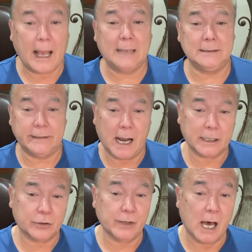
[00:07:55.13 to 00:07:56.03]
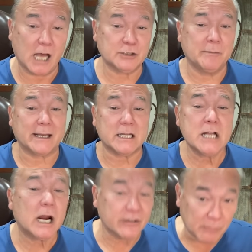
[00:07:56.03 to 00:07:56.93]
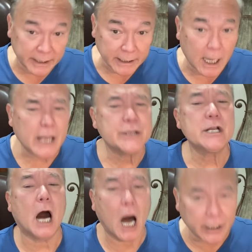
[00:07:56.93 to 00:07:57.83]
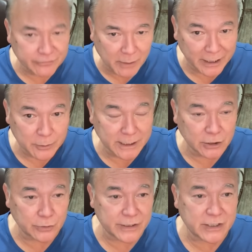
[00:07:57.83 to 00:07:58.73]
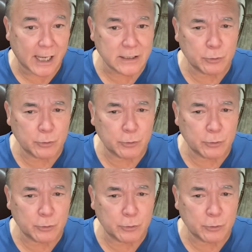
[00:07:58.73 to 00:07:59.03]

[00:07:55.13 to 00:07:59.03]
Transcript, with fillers: and the doctor and the hospital make a ton of money when they do these kinds of.